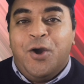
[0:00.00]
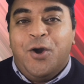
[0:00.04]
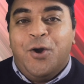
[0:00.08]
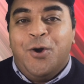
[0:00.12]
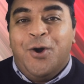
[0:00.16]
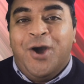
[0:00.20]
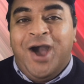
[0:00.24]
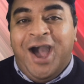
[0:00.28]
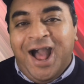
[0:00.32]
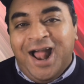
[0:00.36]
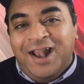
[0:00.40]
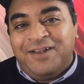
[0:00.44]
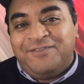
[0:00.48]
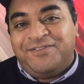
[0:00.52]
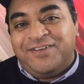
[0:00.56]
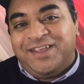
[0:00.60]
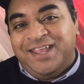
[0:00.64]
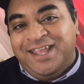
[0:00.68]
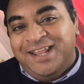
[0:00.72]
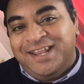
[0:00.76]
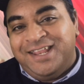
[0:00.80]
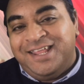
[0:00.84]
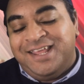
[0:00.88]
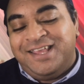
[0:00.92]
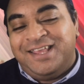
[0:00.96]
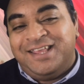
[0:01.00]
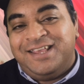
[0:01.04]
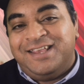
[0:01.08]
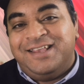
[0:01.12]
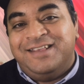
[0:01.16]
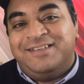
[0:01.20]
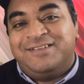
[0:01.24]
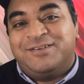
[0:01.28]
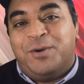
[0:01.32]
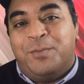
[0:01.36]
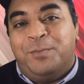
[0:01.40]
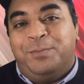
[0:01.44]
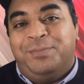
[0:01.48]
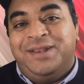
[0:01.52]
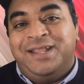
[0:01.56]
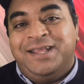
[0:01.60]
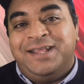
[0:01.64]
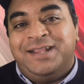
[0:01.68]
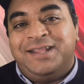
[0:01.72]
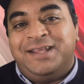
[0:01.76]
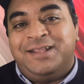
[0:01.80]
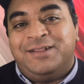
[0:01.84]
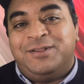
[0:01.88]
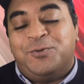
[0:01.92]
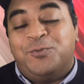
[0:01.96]
A half inning is
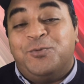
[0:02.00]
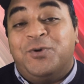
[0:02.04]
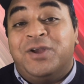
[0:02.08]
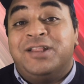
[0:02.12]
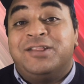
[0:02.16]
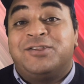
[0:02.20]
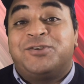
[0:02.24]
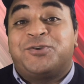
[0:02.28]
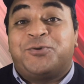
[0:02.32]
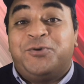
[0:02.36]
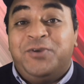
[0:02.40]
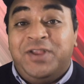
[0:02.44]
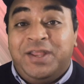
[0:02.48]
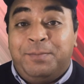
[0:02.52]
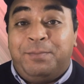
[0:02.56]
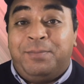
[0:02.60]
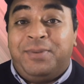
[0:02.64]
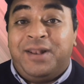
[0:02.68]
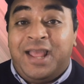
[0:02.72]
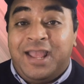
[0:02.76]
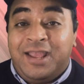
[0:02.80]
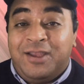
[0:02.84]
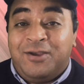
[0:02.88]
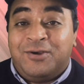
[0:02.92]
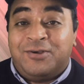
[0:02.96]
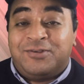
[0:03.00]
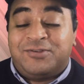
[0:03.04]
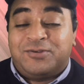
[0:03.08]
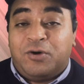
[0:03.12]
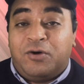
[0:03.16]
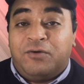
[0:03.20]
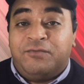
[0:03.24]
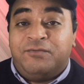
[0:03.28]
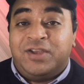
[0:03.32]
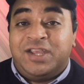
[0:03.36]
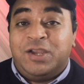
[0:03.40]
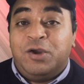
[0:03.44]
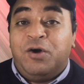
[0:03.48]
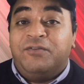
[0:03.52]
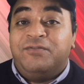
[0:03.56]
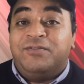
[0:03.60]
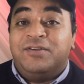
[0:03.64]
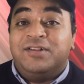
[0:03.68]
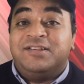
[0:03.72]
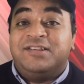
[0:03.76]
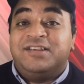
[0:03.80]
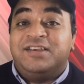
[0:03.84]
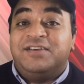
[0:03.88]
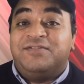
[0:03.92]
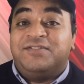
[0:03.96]
completed when 3 players of the
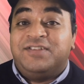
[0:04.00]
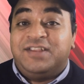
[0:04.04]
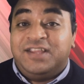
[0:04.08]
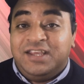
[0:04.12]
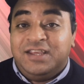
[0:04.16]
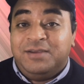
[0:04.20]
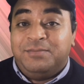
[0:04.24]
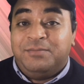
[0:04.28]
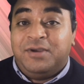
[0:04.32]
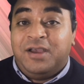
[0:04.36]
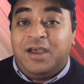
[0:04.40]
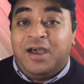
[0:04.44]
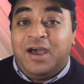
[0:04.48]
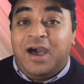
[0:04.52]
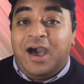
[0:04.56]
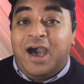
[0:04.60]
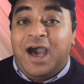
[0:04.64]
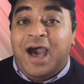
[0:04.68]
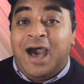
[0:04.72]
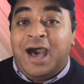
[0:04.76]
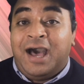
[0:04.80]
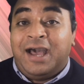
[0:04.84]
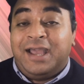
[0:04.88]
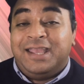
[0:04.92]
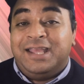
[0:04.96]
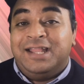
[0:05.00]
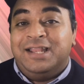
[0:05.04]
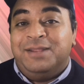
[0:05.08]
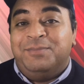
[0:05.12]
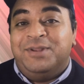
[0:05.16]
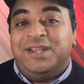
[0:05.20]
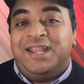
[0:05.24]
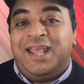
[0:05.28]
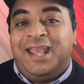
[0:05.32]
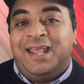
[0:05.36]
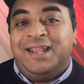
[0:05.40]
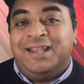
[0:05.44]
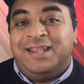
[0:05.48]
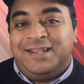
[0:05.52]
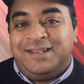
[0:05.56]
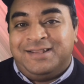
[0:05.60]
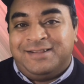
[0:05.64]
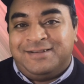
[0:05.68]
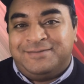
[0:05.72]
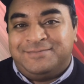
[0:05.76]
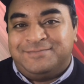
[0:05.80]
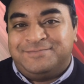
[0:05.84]
offensive team are eliminated.